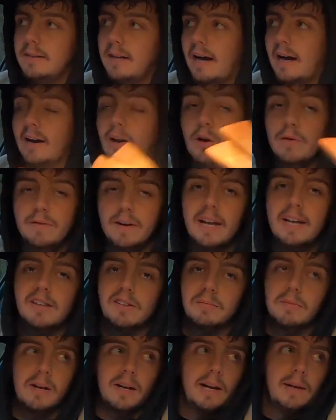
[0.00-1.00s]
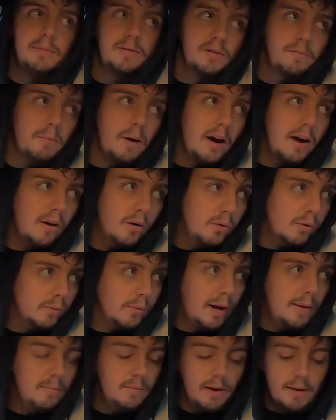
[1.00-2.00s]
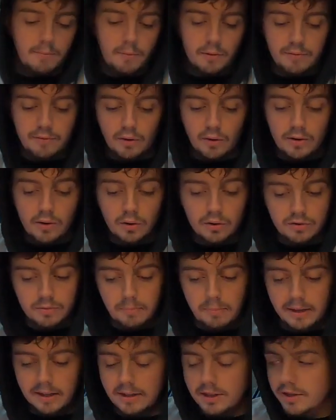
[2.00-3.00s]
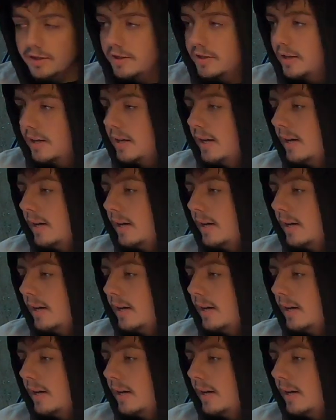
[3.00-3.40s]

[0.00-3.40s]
I'll overlay some clips of my older M140 or some pictures,